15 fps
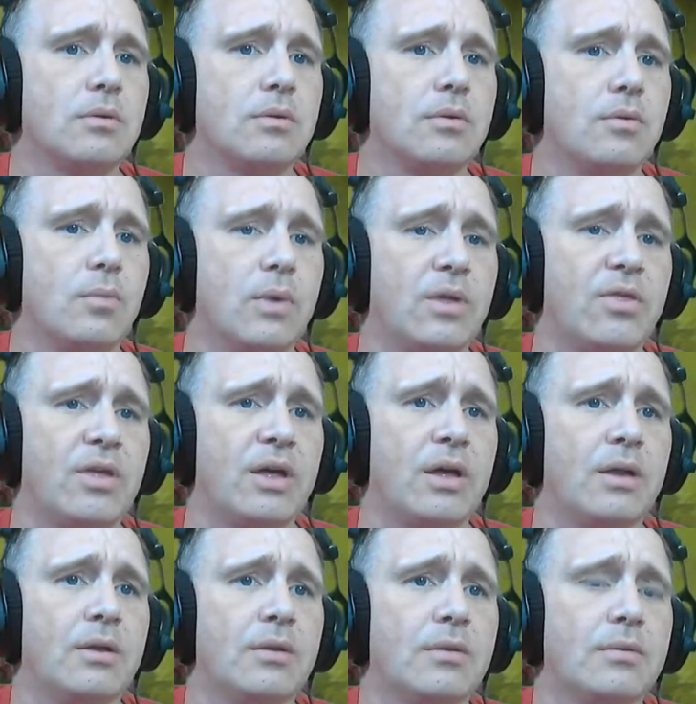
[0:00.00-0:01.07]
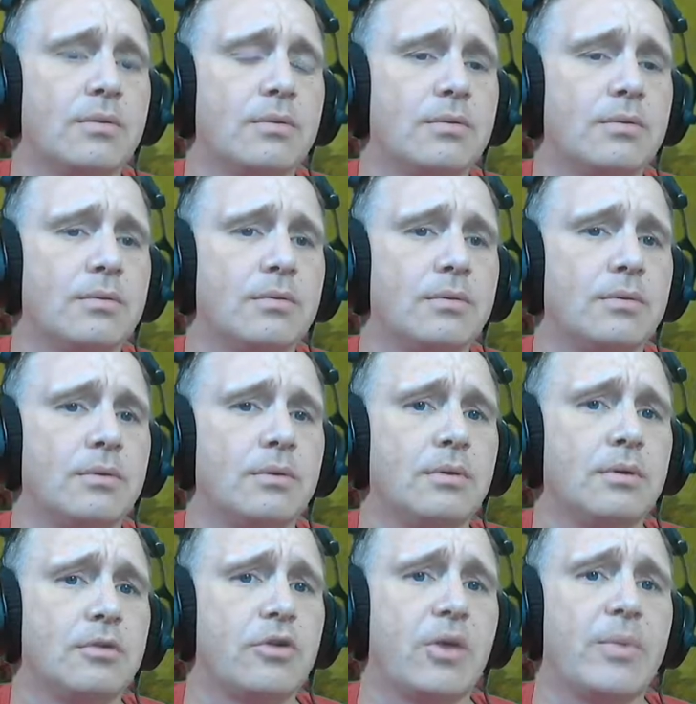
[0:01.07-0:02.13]
with it.
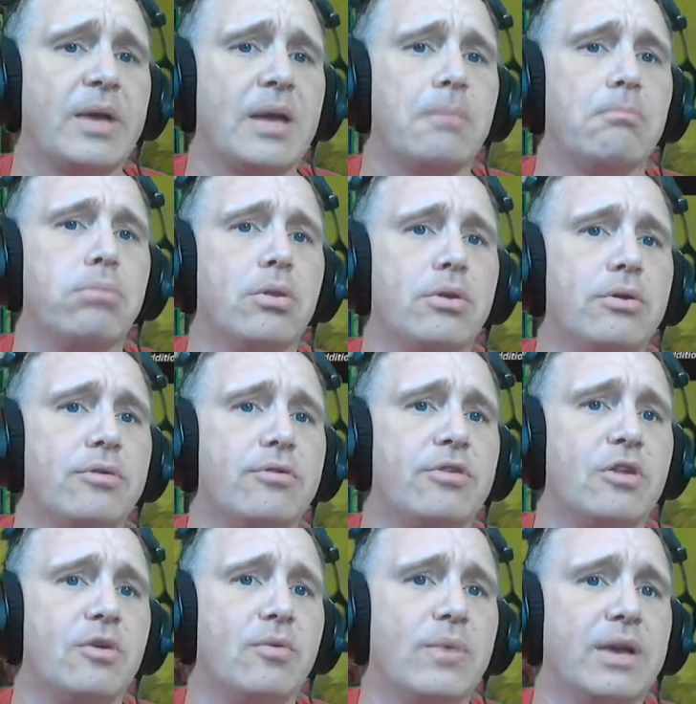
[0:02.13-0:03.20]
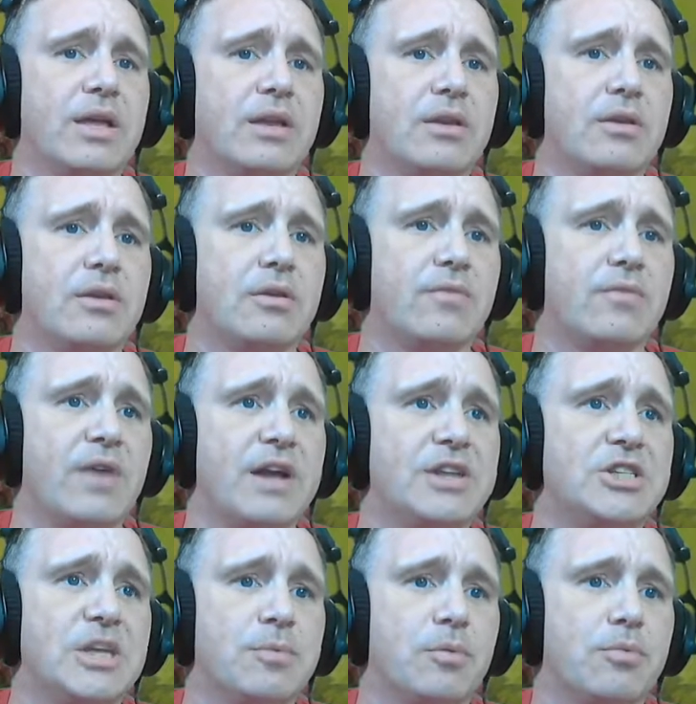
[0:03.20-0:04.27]
Sorry, we get blue so we can use Vine
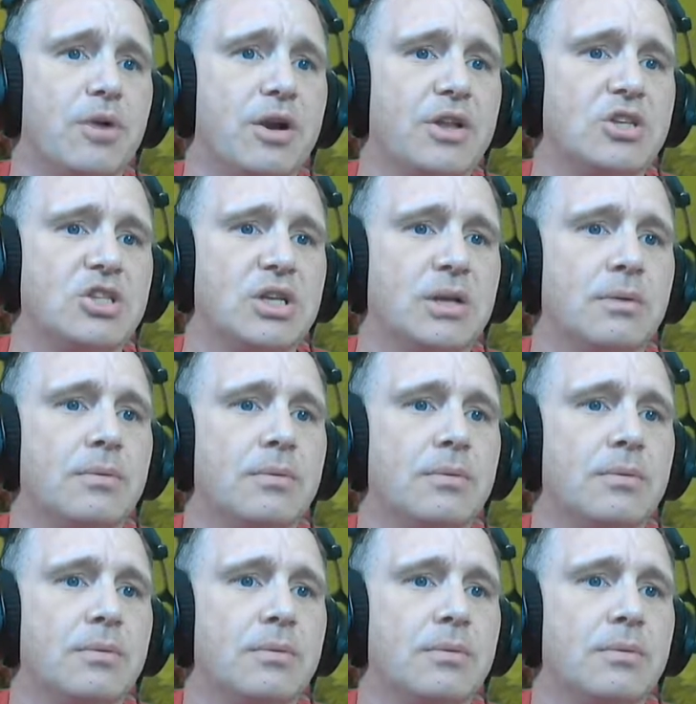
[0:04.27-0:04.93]
Shaper Prodigy.